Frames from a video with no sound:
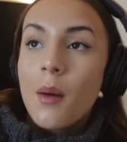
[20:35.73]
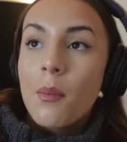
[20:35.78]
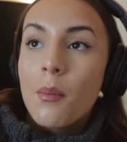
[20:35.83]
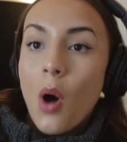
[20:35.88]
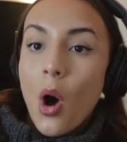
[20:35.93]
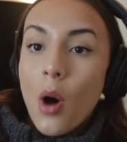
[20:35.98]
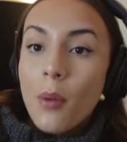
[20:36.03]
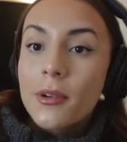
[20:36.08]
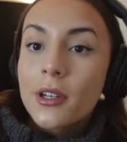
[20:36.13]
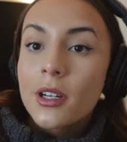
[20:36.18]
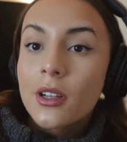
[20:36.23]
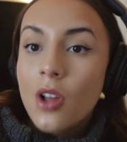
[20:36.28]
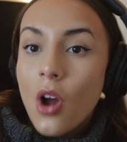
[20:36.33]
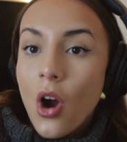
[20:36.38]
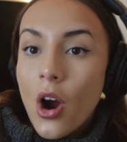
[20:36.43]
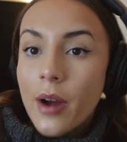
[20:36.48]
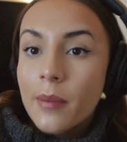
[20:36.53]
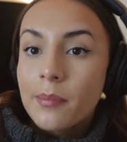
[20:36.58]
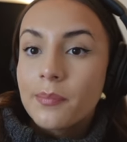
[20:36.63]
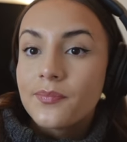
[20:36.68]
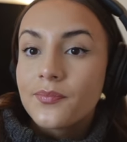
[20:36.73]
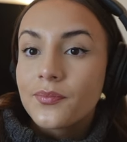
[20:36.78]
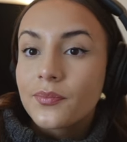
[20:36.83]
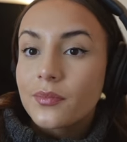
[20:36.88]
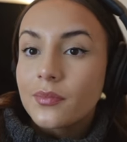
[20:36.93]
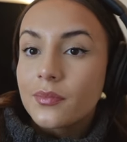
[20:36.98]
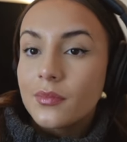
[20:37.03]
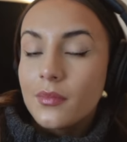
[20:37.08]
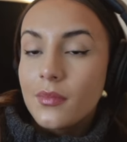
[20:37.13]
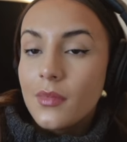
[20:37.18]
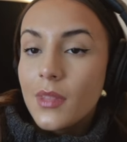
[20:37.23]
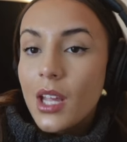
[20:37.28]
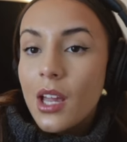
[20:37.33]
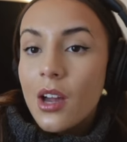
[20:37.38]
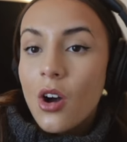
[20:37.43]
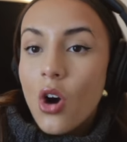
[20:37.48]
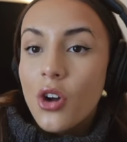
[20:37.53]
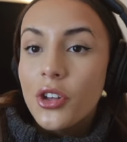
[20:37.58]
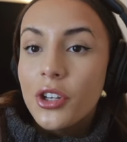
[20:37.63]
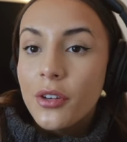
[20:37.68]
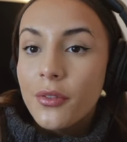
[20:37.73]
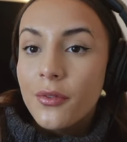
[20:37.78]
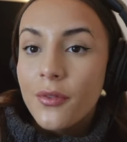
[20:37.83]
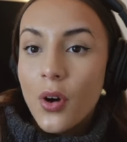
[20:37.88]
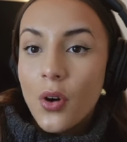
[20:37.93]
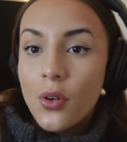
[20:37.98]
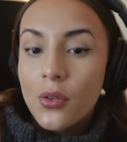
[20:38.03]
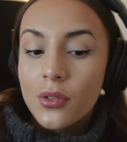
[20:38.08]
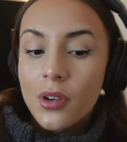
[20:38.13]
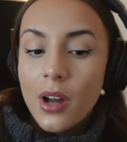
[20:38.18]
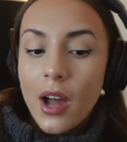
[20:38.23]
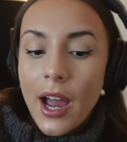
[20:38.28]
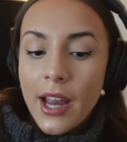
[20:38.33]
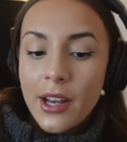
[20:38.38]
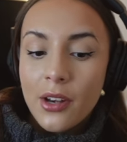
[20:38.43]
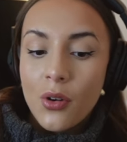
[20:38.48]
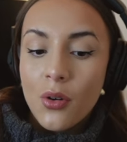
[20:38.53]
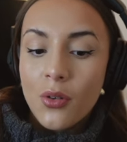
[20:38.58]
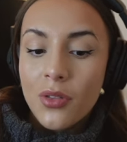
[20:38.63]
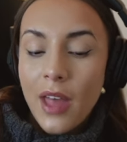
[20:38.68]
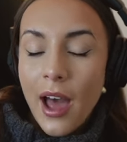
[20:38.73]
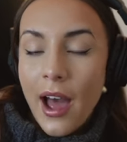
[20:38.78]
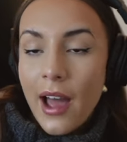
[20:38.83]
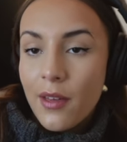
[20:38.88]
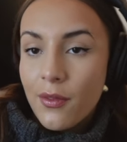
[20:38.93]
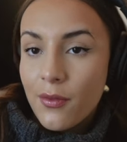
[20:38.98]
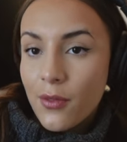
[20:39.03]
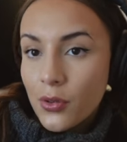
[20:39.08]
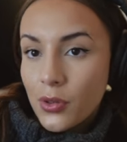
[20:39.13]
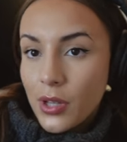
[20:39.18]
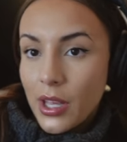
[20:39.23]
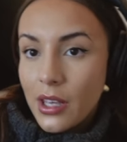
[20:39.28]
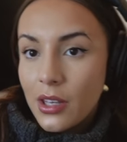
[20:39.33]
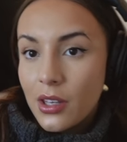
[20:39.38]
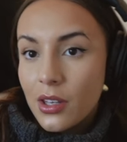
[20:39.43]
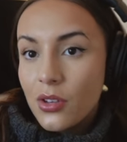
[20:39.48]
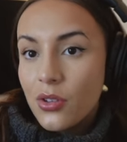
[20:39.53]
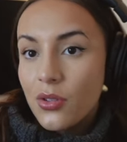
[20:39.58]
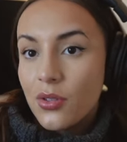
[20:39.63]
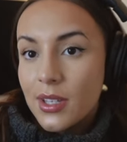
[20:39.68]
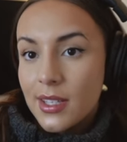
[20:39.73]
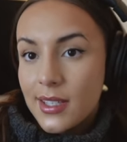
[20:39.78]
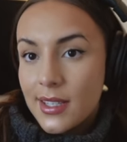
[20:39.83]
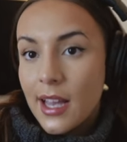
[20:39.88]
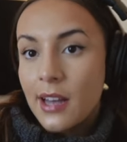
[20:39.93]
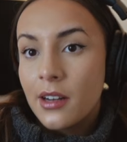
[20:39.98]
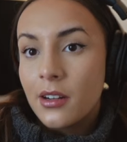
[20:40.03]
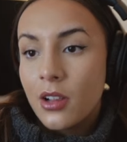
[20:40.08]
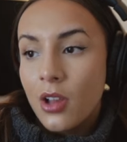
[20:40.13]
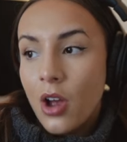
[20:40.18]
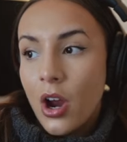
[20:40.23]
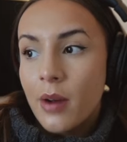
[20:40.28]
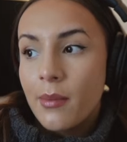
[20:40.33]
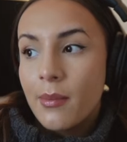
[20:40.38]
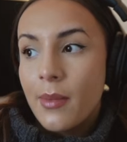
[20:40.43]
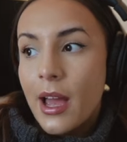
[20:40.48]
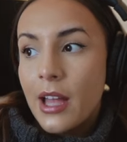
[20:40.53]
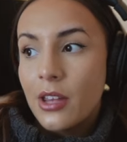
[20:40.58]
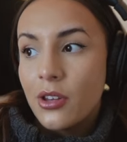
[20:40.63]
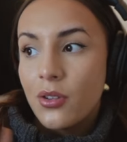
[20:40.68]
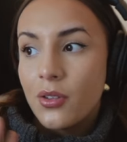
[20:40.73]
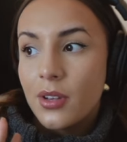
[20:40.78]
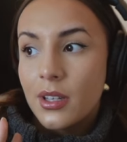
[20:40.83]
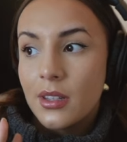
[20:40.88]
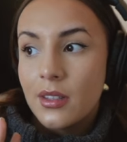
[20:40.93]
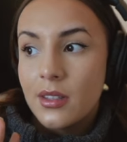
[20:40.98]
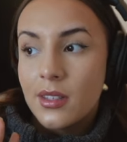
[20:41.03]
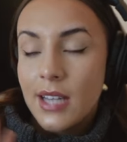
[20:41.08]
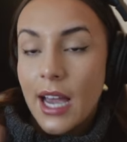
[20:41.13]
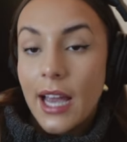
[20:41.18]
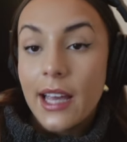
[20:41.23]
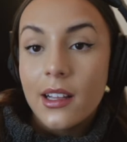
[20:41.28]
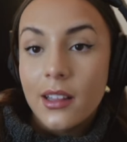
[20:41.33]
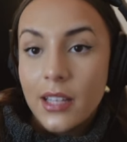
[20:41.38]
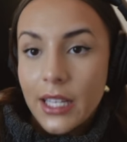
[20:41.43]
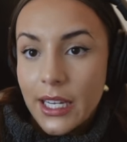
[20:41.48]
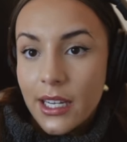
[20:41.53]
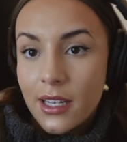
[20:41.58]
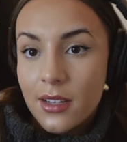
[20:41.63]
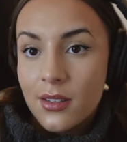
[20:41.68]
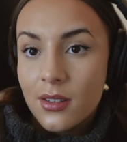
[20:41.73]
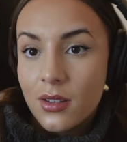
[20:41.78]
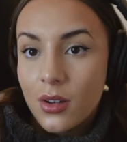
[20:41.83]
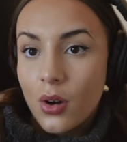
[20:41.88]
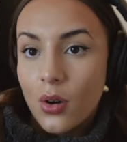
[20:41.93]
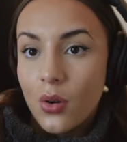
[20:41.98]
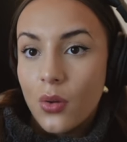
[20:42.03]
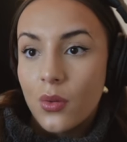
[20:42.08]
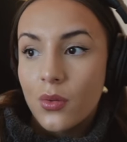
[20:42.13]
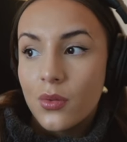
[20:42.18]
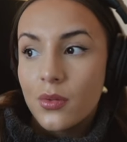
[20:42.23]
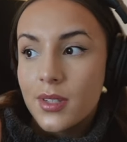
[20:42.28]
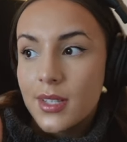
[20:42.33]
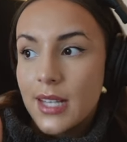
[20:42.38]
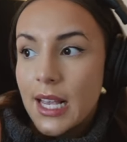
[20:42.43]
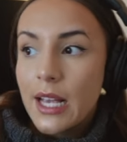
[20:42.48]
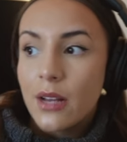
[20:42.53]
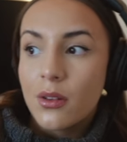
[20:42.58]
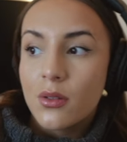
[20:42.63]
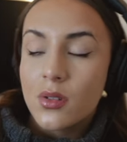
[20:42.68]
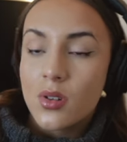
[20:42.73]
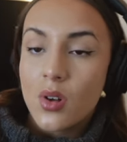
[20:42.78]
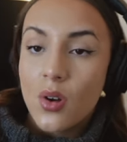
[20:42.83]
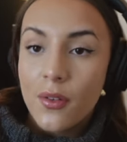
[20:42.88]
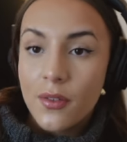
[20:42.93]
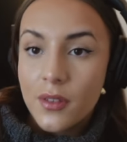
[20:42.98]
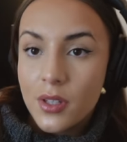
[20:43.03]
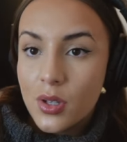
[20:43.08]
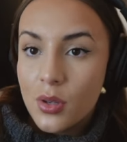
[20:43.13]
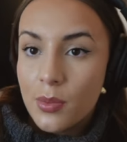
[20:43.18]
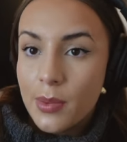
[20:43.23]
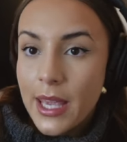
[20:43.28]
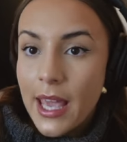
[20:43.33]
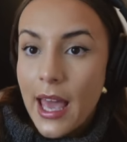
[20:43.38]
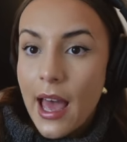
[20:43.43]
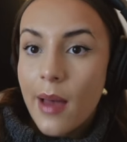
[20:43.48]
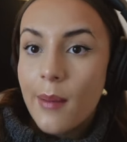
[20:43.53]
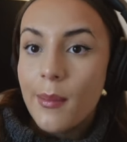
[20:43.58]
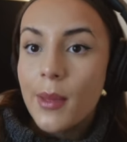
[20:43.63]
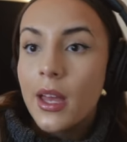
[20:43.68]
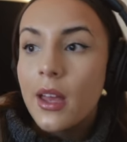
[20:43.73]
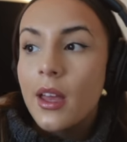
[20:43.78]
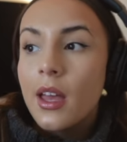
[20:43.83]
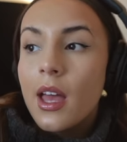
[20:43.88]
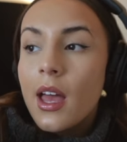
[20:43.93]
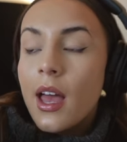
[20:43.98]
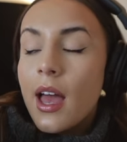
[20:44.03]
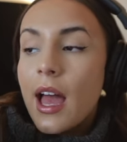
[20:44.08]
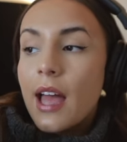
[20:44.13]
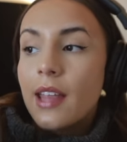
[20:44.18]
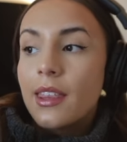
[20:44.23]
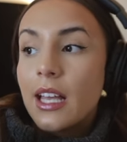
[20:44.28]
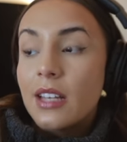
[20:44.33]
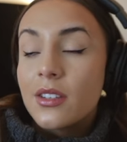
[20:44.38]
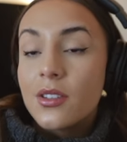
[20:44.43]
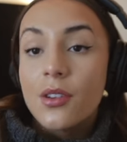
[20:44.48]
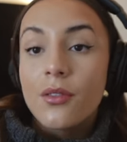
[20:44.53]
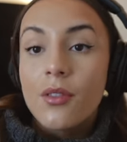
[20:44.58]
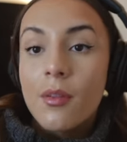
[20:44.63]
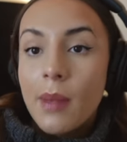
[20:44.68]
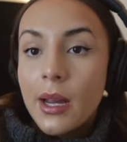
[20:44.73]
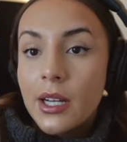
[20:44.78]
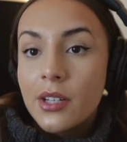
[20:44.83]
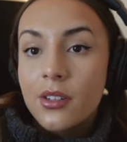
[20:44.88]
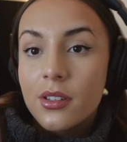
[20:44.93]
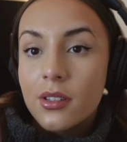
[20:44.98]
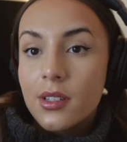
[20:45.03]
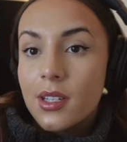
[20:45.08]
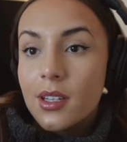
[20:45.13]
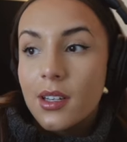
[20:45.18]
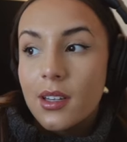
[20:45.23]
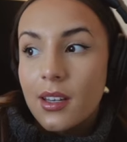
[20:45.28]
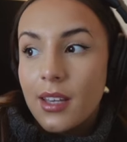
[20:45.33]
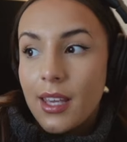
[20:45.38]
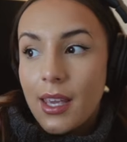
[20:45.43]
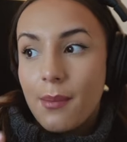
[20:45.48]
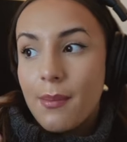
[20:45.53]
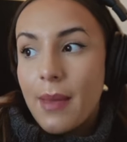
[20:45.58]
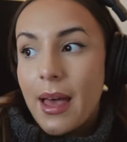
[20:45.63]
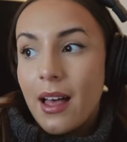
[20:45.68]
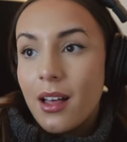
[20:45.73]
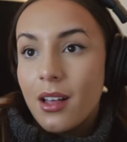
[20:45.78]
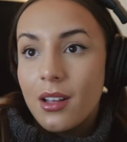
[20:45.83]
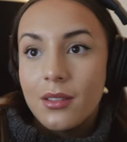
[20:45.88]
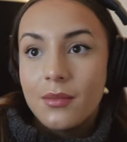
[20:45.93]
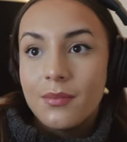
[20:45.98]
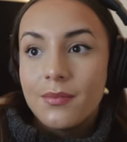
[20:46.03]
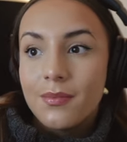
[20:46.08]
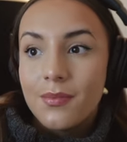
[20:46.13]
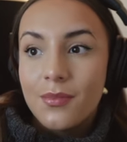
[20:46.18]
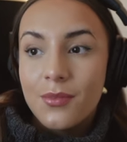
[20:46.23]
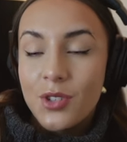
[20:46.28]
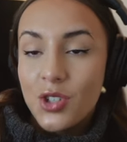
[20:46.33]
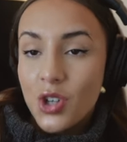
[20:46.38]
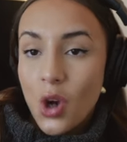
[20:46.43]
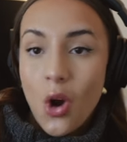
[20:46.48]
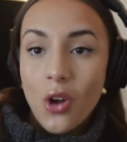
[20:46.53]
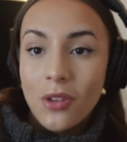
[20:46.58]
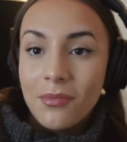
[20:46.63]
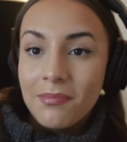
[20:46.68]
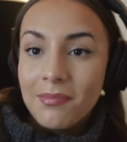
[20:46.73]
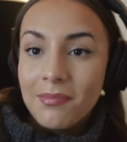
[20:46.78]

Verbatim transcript: Pop an alarm on your phone. I know on the iPhone, like you can set an alarm and you can title it. So, say it goes off at 2 p.m., and that's your reminder to email John.